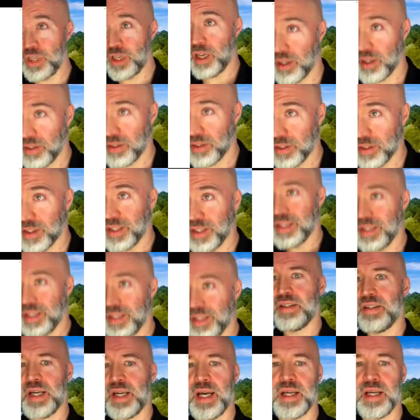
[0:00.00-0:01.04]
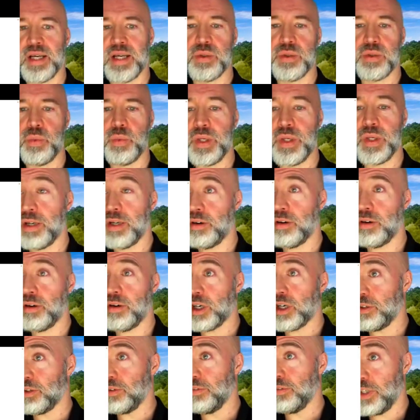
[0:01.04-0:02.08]
has learned that when
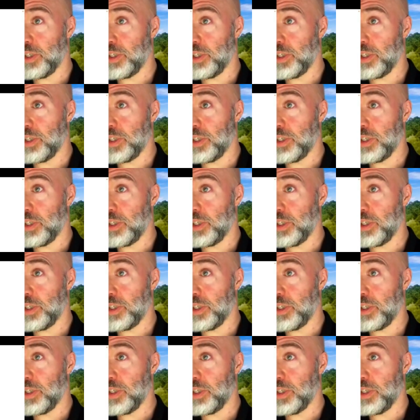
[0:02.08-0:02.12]
there are